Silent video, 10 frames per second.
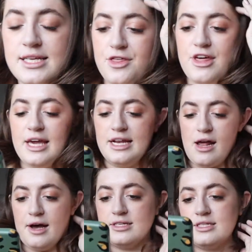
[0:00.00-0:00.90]
I think it
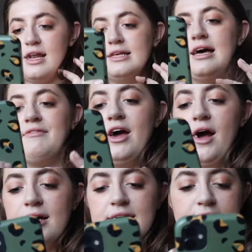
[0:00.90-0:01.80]
does, so let's have a
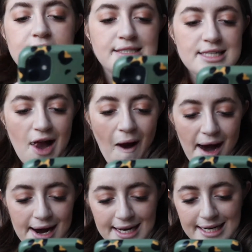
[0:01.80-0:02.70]
look.
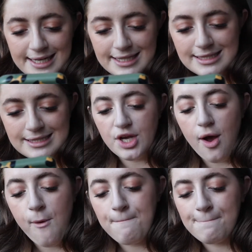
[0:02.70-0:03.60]
Ah!
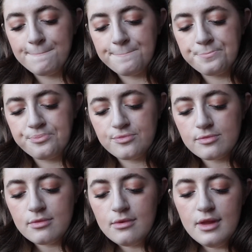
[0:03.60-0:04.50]
So,
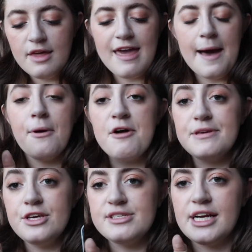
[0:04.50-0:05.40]
the app I've
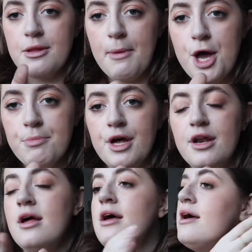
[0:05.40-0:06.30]
been using at the
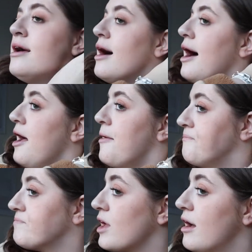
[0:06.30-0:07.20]
moment,
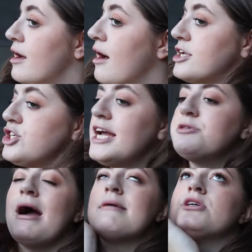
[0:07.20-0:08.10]
um, I change
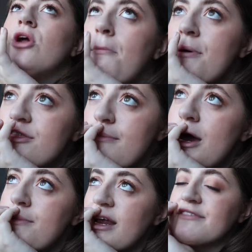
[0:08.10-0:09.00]
my apps a lot, but at the
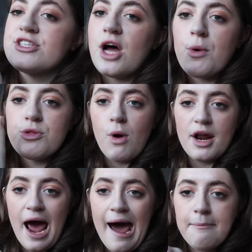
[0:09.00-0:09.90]
moment I've stuck with
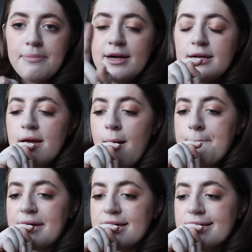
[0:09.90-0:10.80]
one app
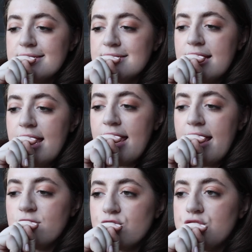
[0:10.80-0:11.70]
because
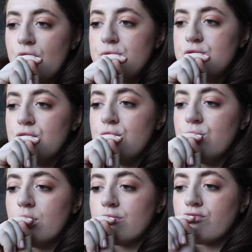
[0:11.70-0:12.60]
it shows
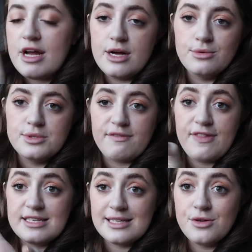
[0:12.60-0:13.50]
you reels if
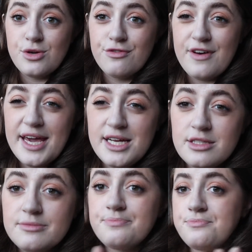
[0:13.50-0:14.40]
they're still on your feed,
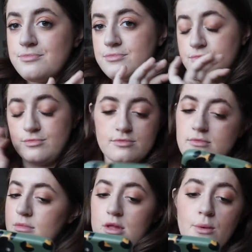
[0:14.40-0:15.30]

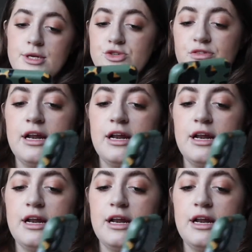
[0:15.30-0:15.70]
which is really